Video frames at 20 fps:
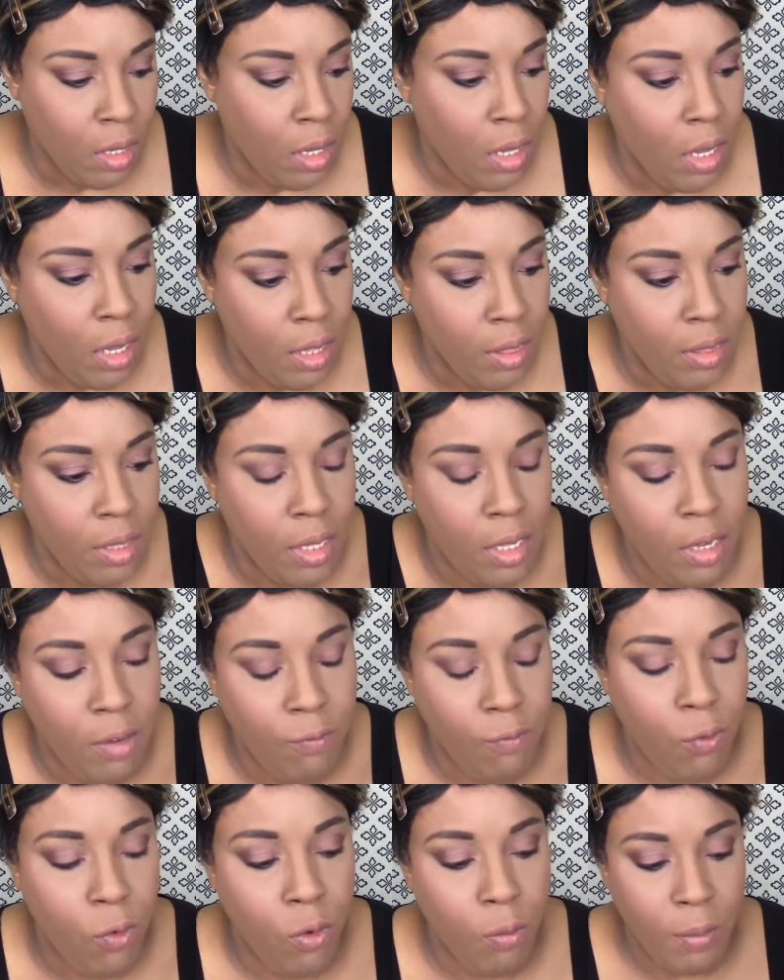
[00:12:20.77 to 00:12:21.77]
And then
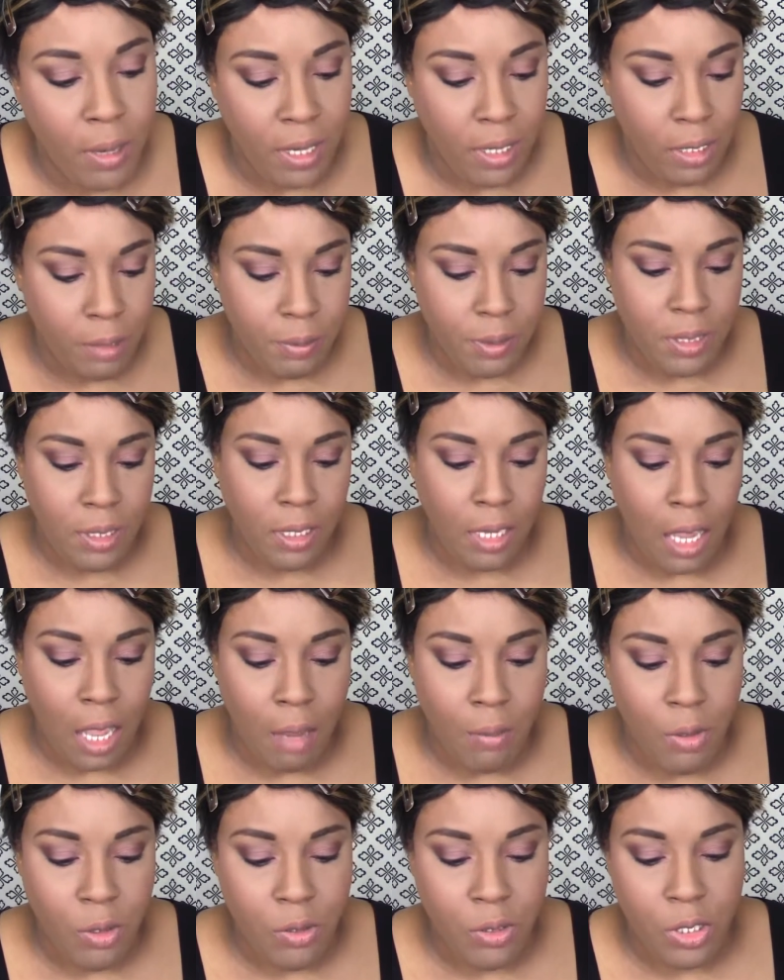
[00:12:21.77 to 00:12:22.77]
for my lipstick, I'm
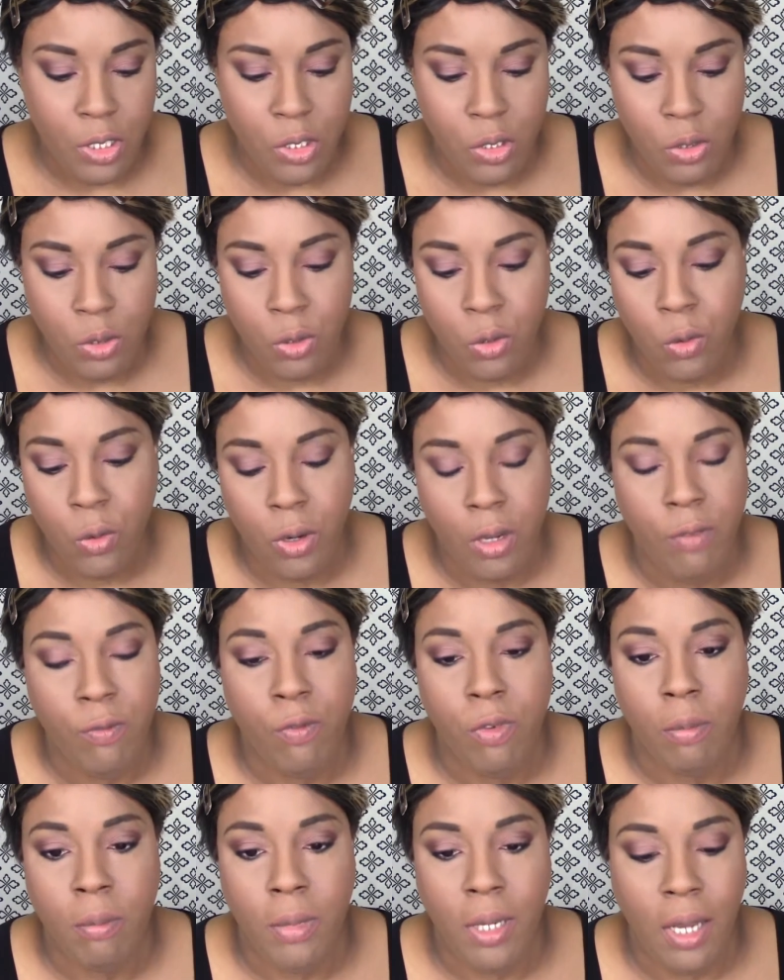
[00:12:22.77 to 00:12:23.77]
using Nude Cream
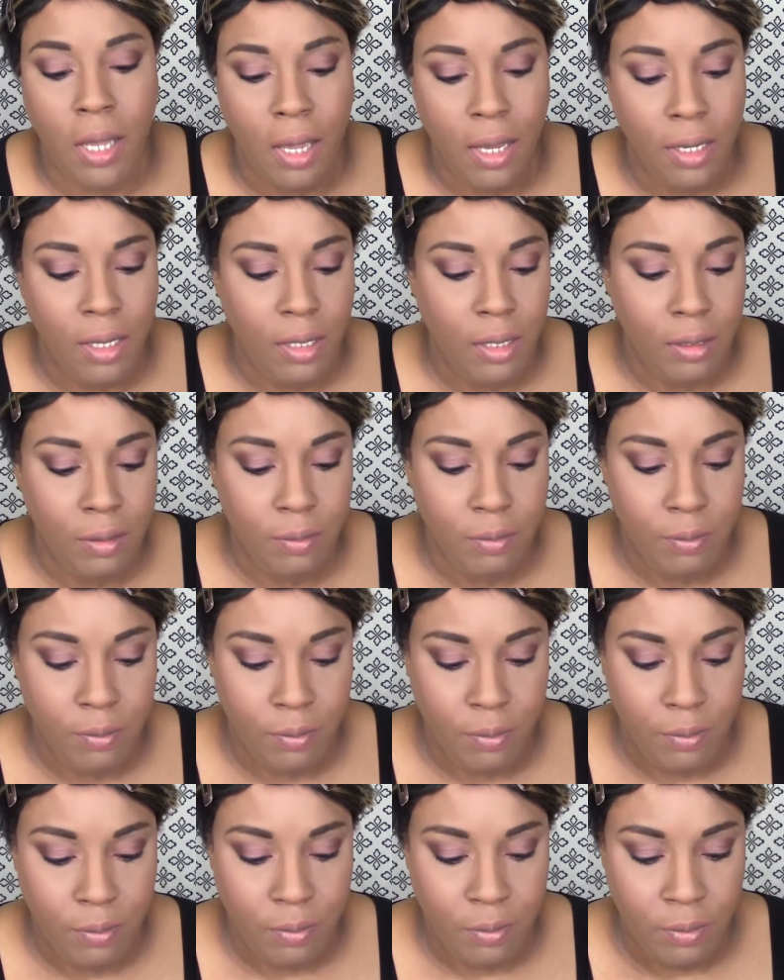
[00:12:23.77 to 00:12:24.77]
from Milani.
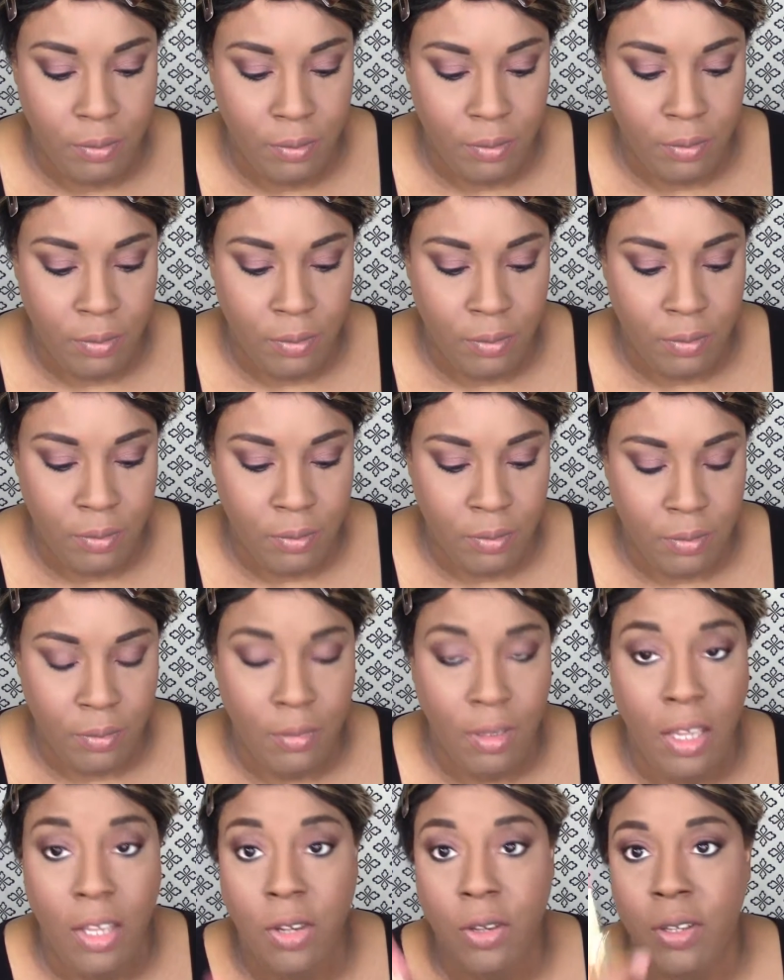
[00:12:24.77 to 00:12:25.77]

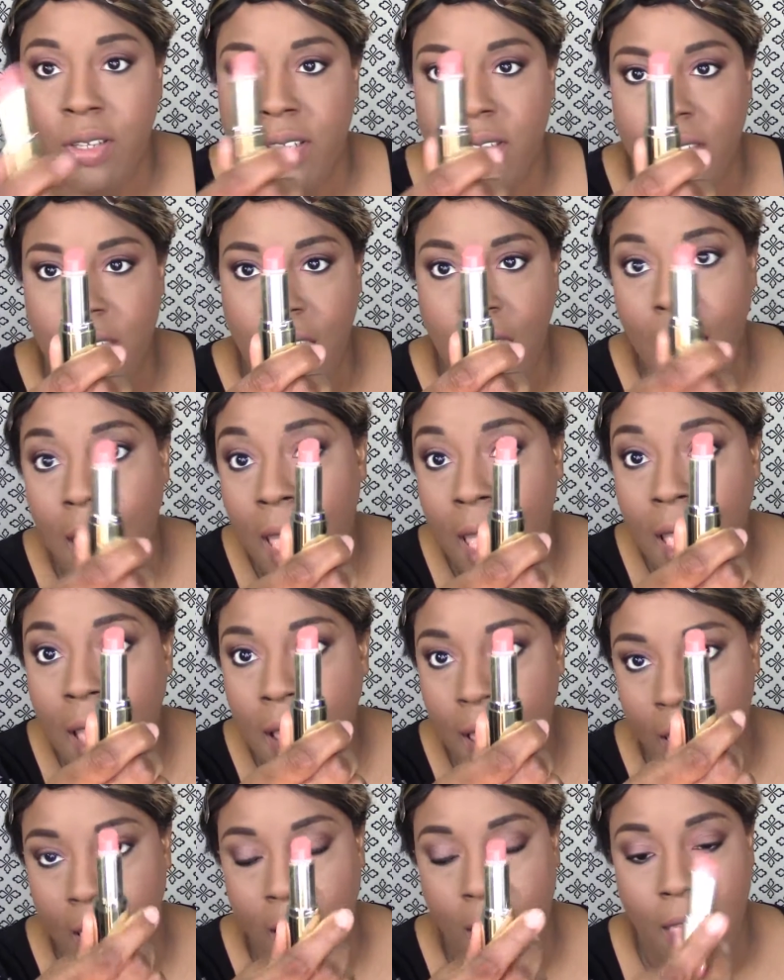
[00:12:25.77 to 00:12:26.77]
And you can see I
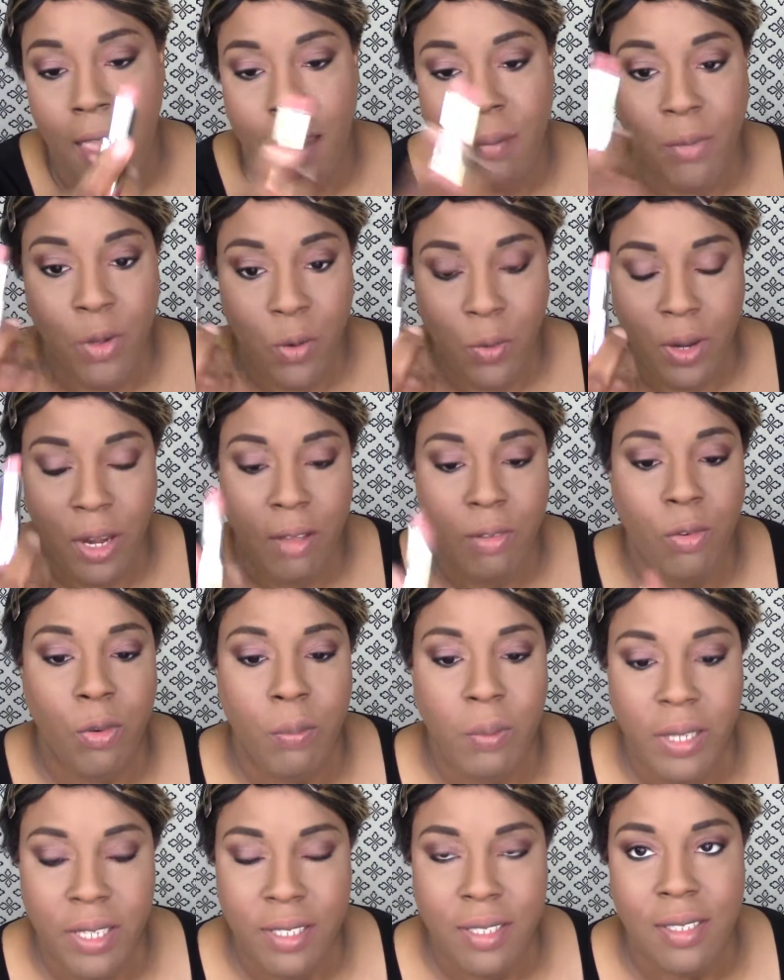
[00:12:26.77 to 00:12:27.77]
am going to have to
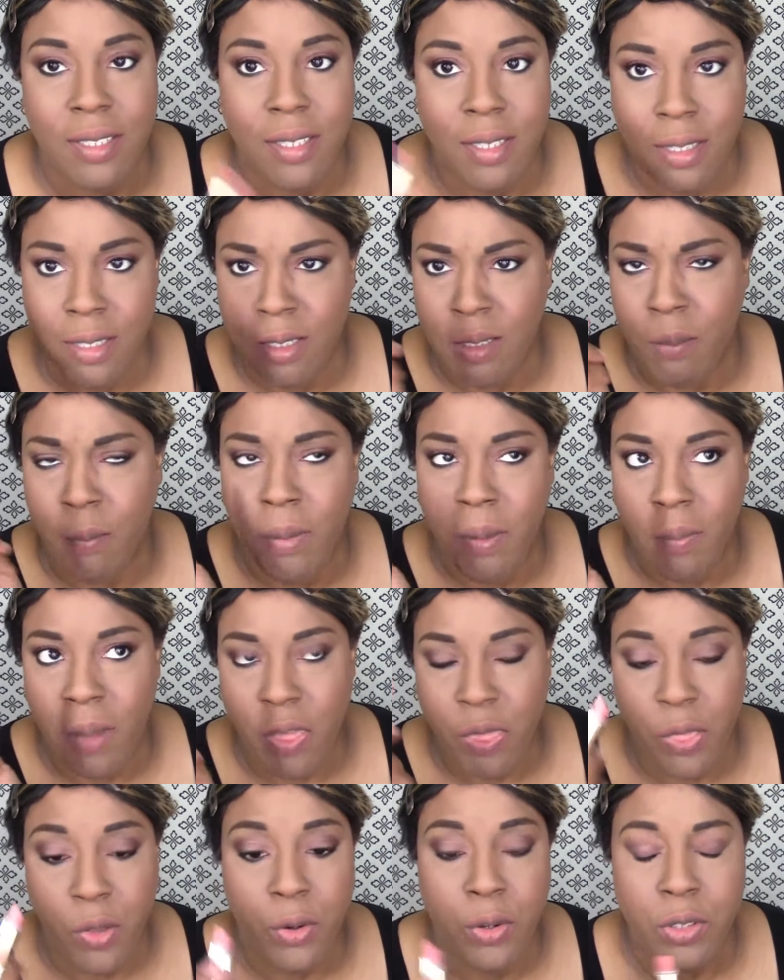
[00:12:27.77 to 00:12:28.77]
replace this. This will be my
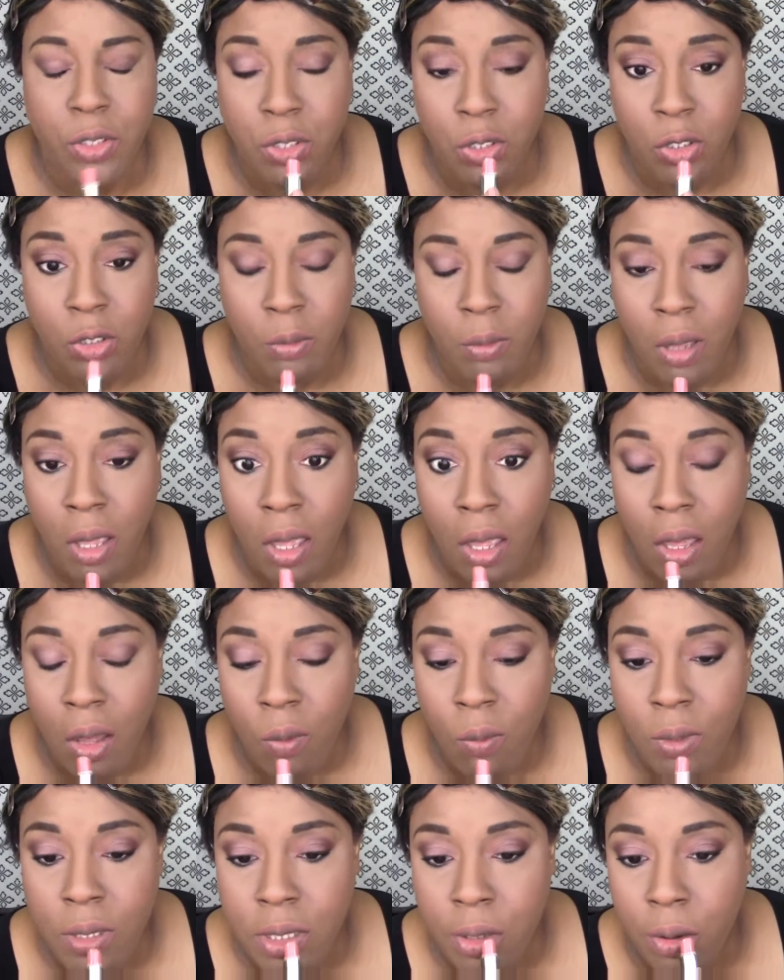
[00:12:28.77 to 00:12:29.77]
third tube
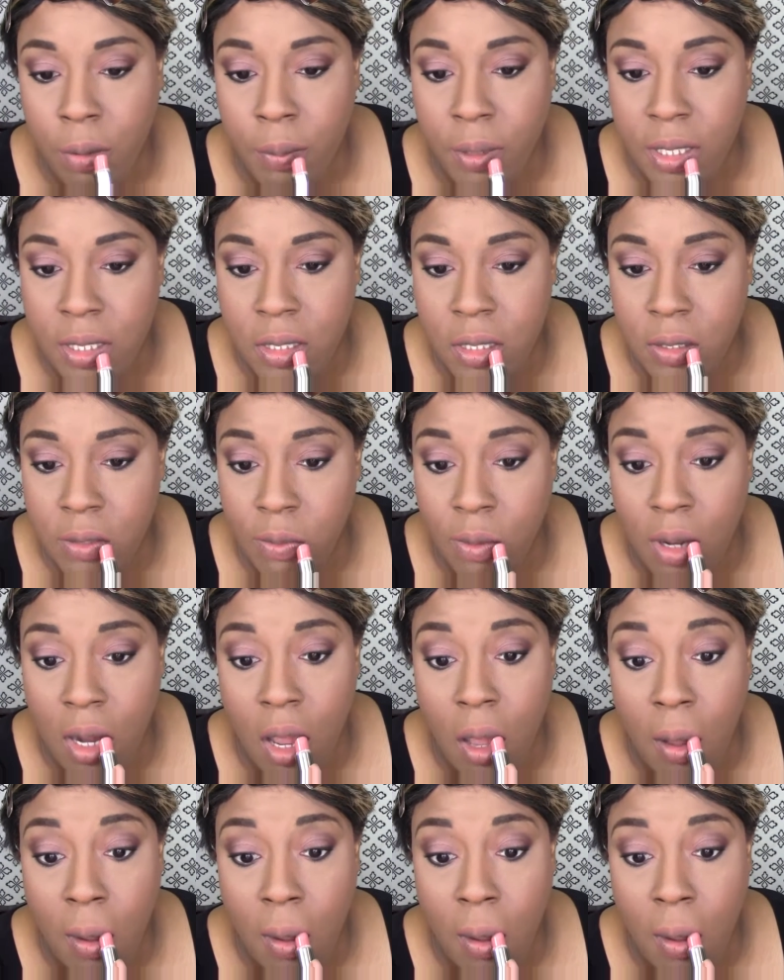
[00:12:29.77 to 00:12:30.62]
once I replace this one.